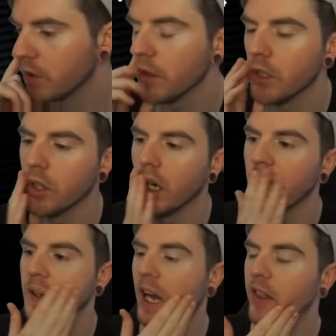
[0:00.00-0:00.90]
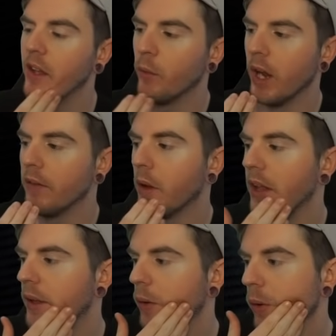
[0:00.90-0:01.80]
just gonna check. I think we have the.
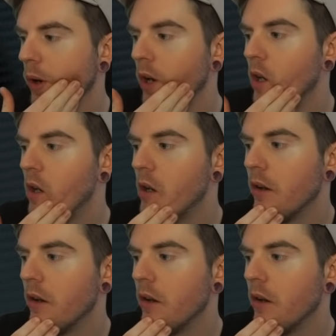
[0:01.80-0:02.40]
I think we win.